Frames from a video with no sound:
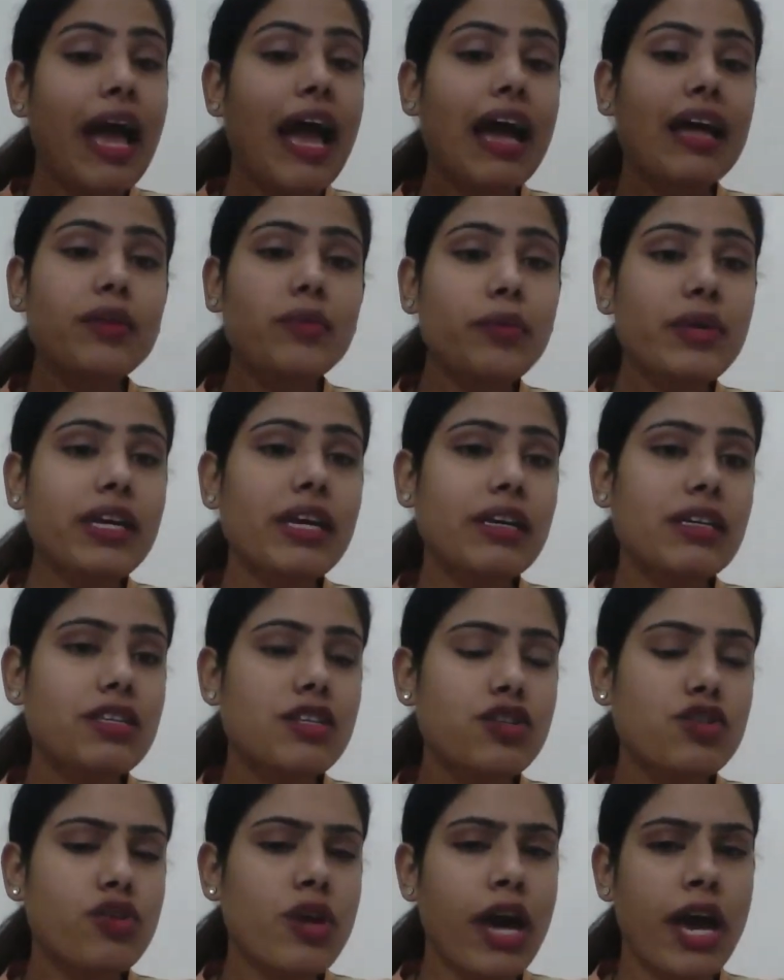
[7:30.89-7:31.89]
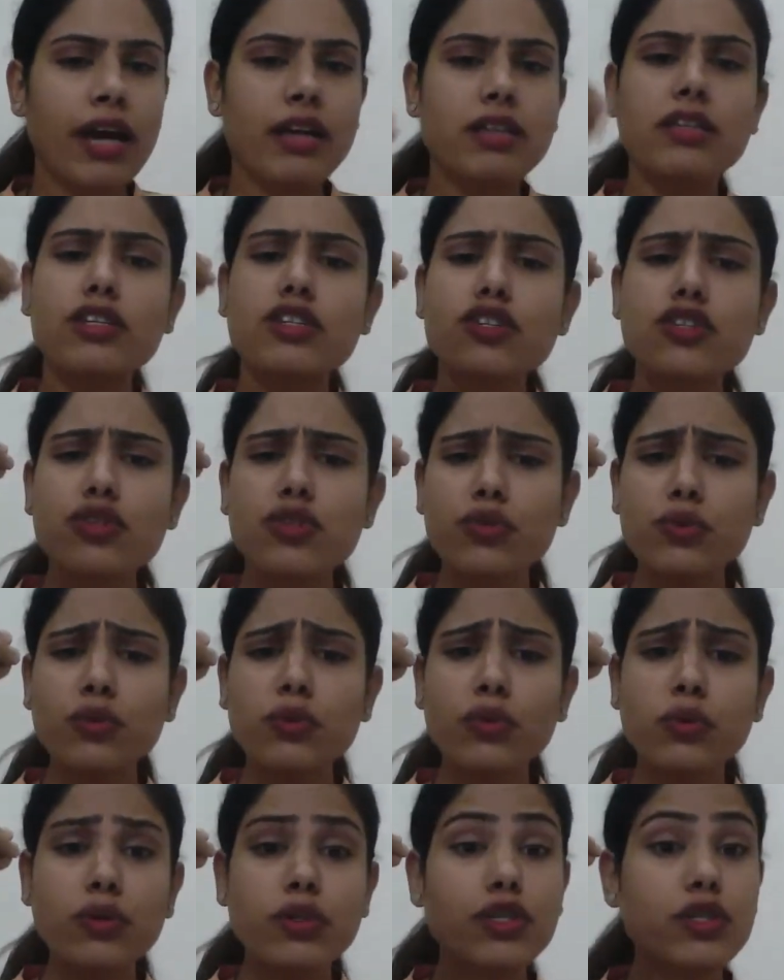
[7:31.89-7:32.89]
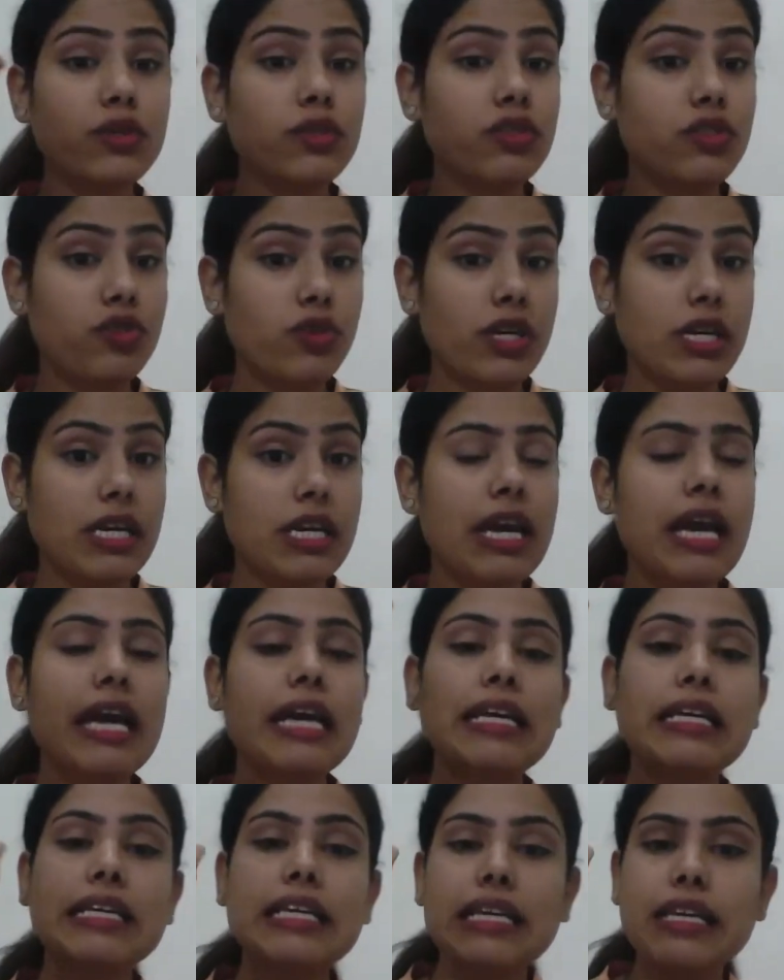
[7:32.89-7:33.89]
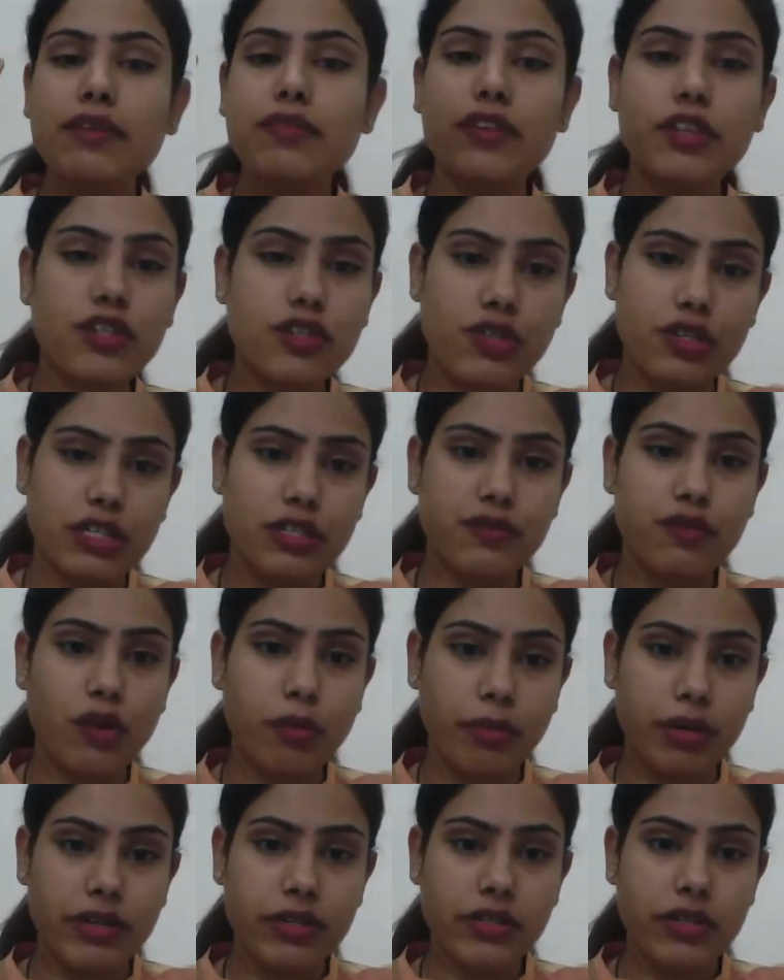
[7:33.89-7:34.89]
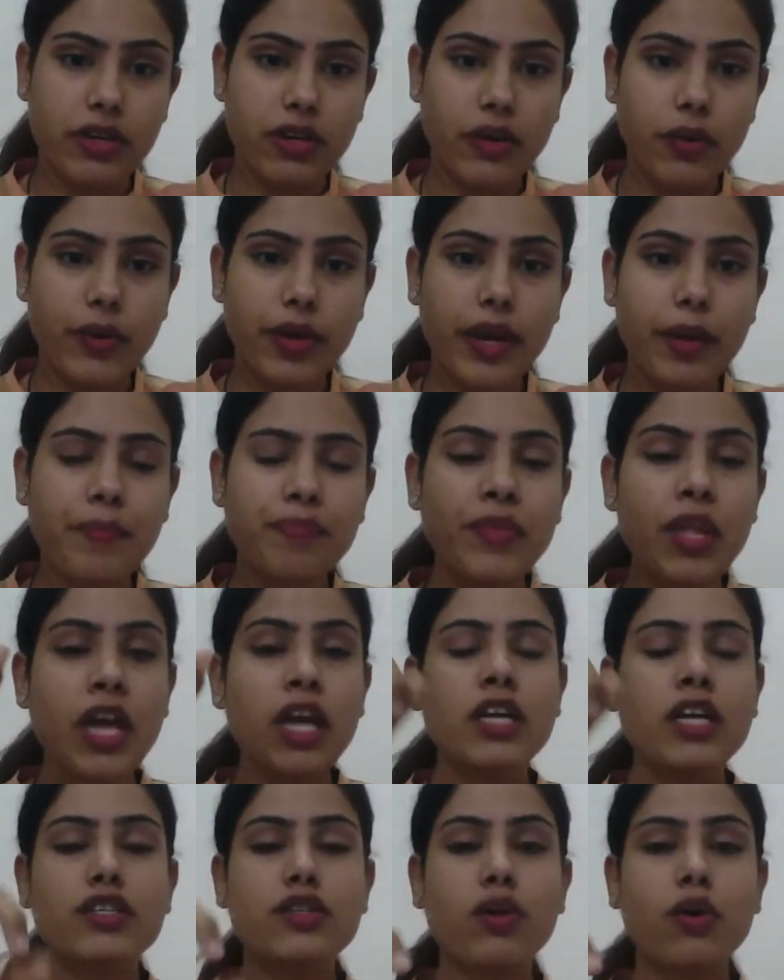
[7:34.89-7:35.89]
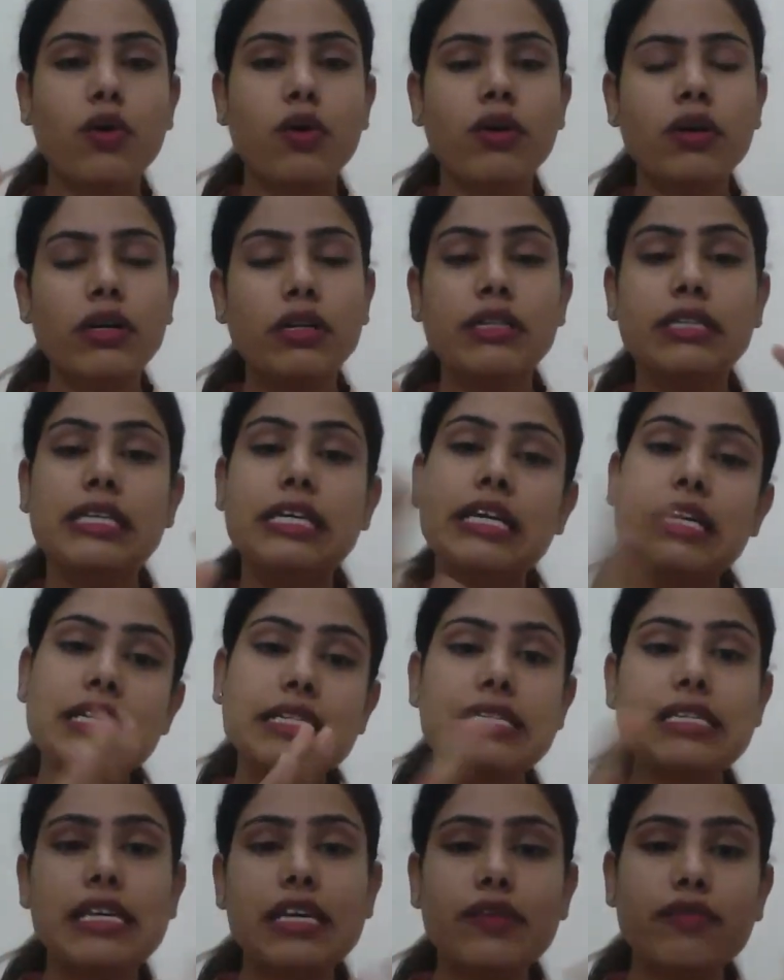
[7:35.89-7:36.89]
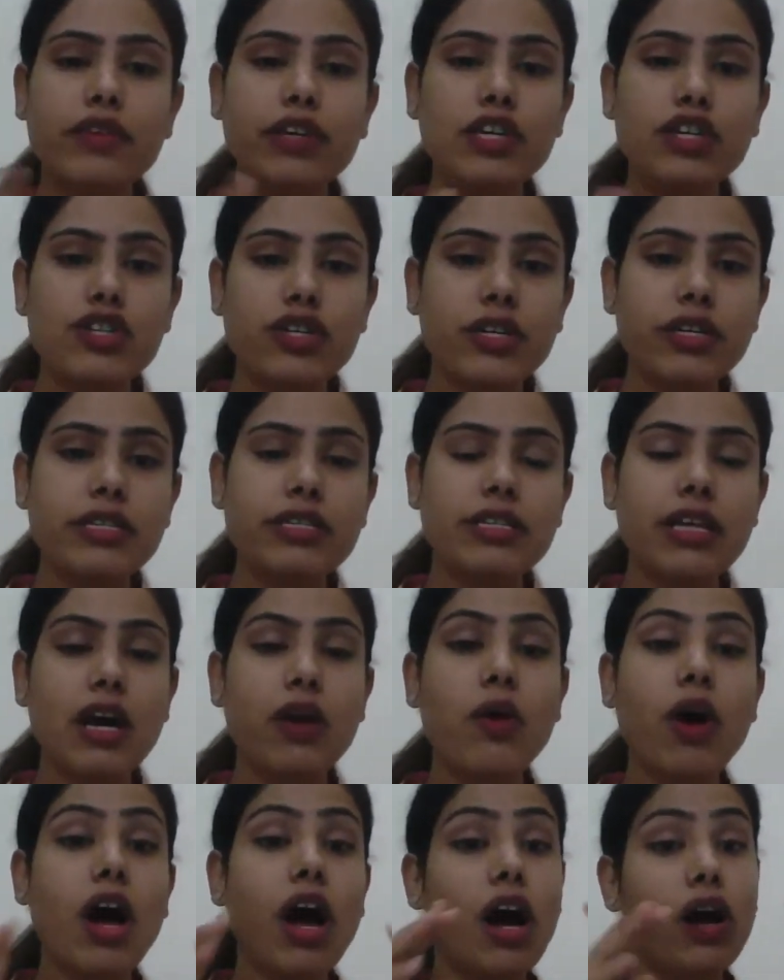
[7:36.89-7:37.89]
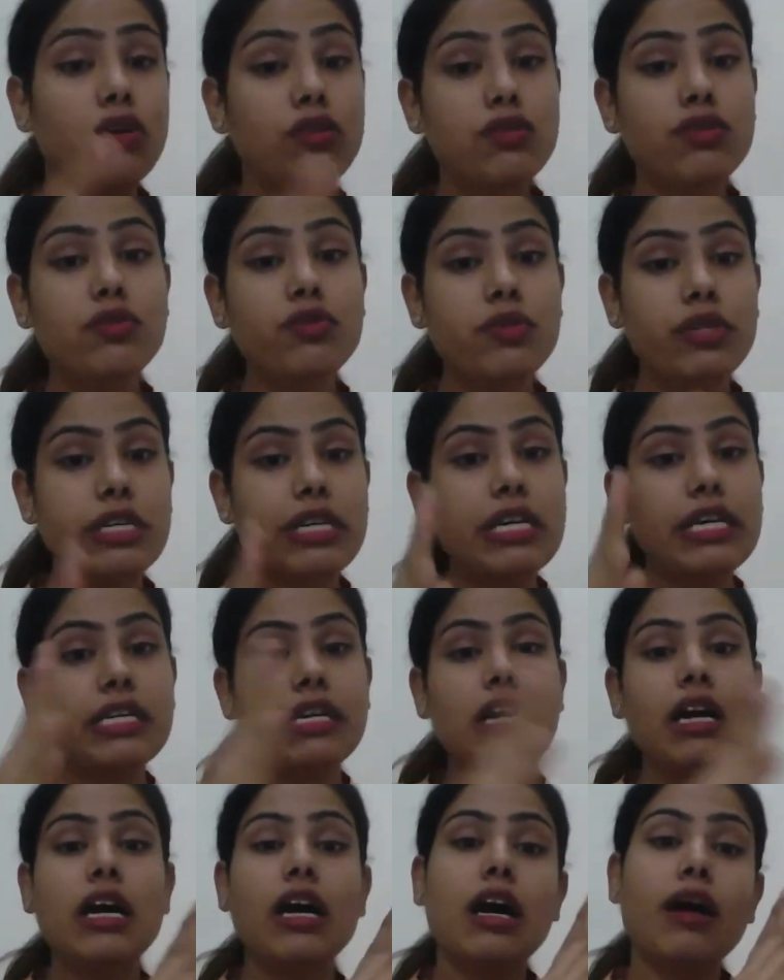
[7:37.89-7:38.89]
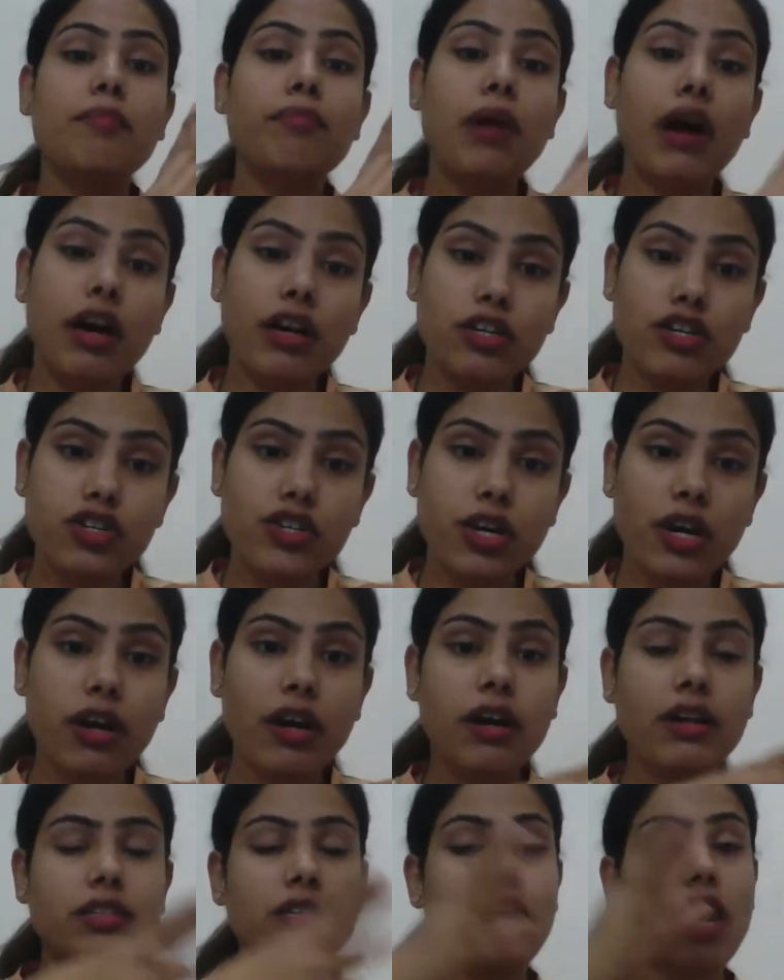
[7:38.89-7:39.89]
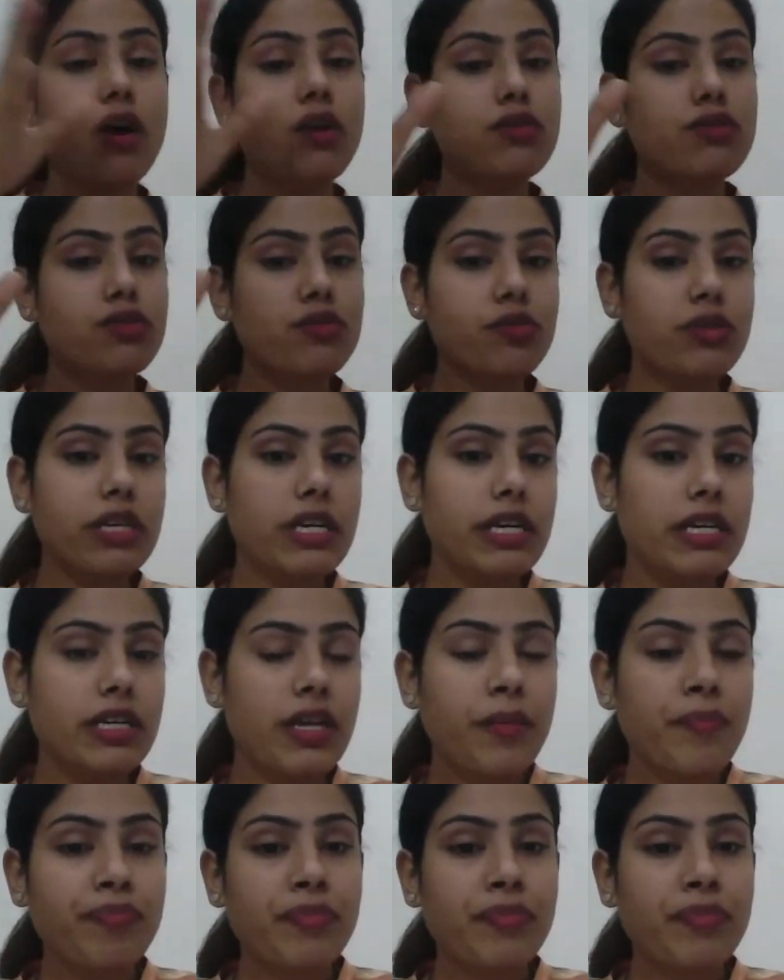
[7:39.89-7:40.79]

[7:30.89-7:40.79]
And we extract 2 to 3 key features from it. Okay. So these key features, now how to read a bar chart, how to read